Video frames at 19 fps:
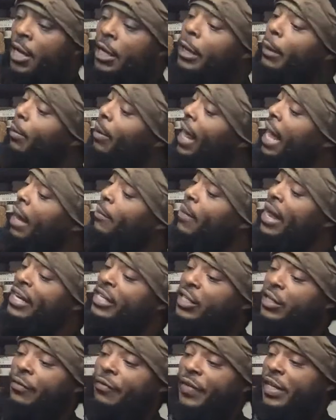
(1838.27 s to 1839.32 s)
The black man
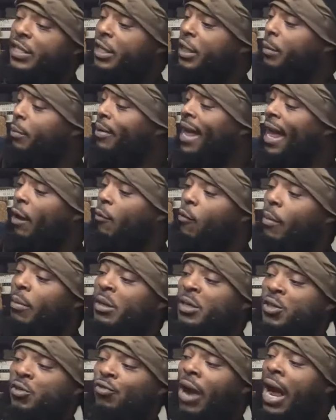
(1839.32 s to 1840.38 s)
should visit the black
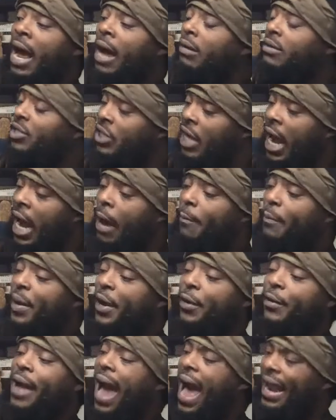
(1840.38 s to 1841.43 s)
woman's job
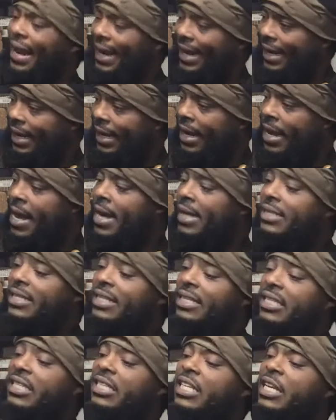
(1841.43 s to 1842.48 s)
periodically to
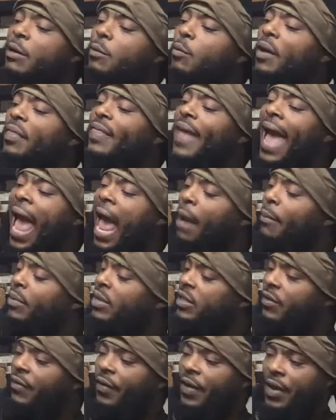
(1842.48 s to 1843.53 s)
see what the
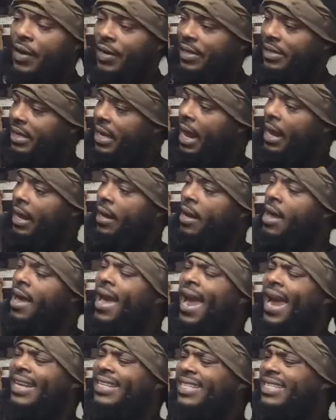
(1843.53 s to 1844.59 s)
atmosphere is like
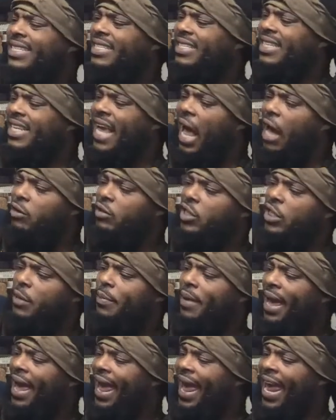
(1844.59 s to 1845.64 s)
and to see how she
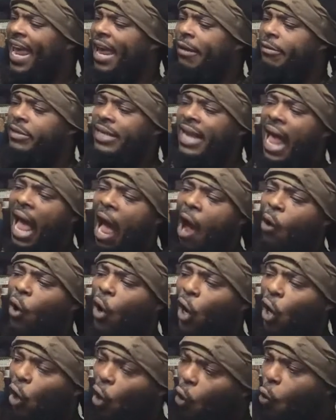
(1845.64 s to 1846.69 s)
behaves and how
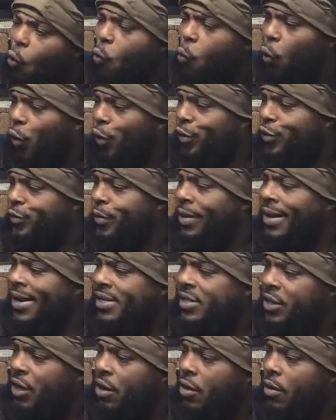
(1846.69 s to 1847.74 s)
her co-workers relate
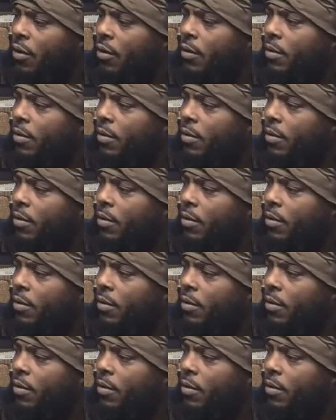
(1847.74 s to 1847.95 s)
to her.